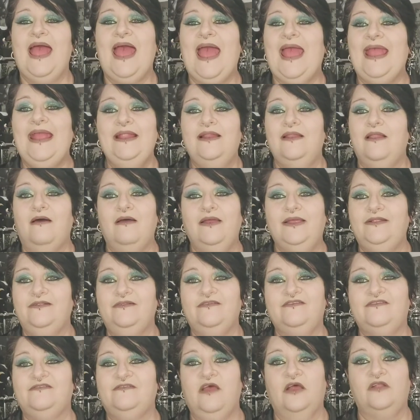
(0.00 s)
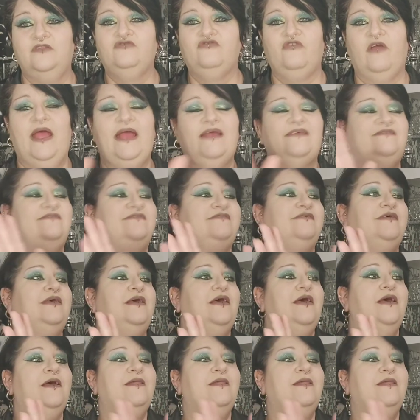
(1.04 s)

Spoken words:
A-line dress,